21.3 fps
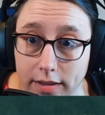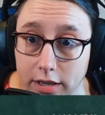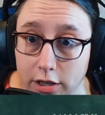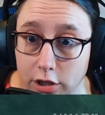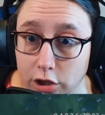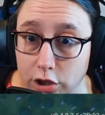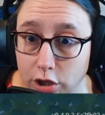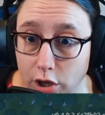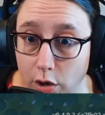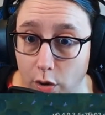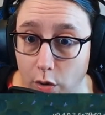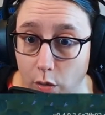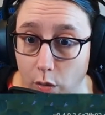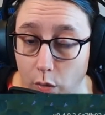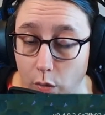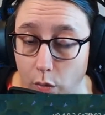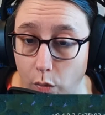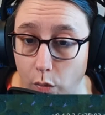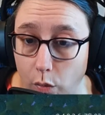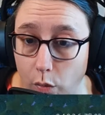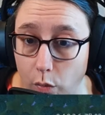
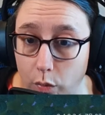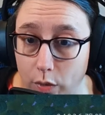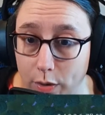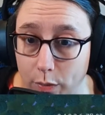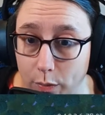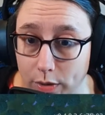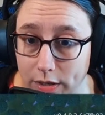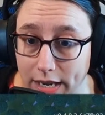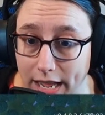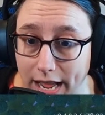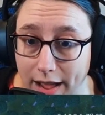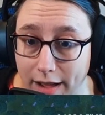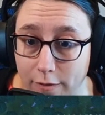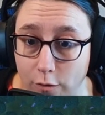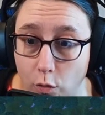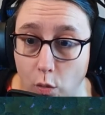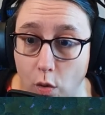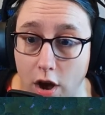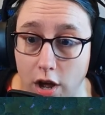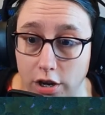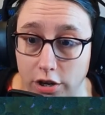So we would have
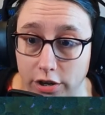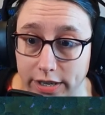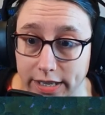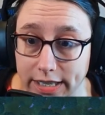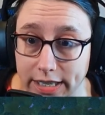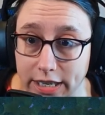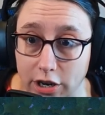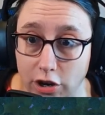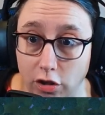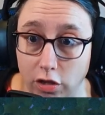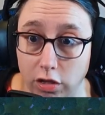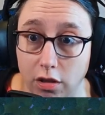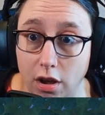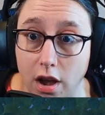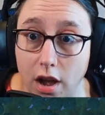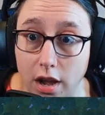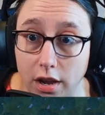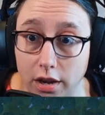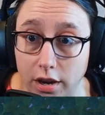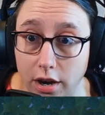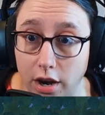water in here
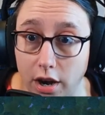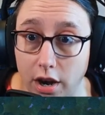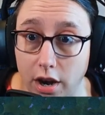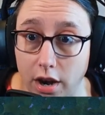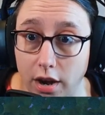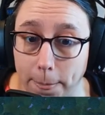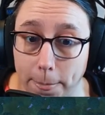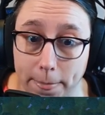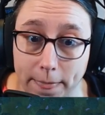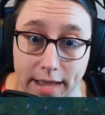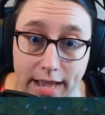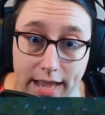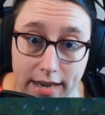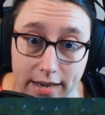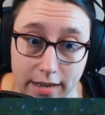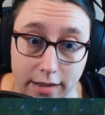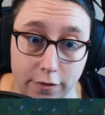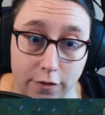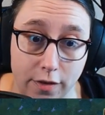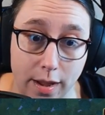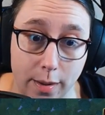longer than
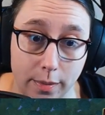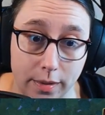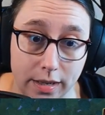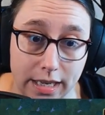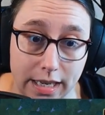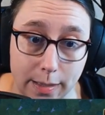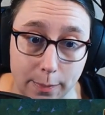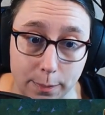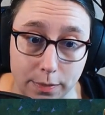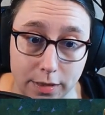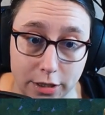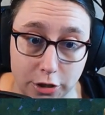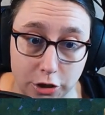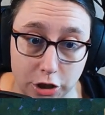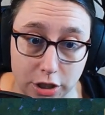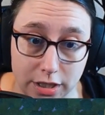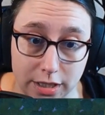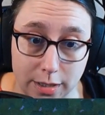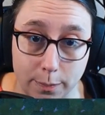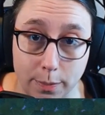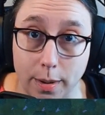if I keep
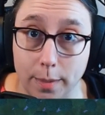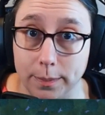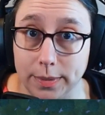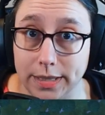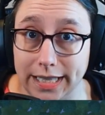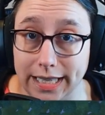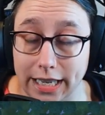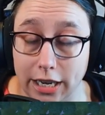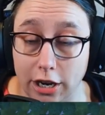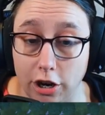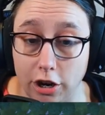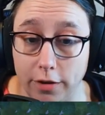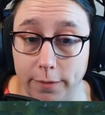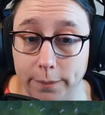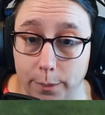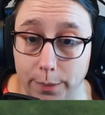just the pumps here.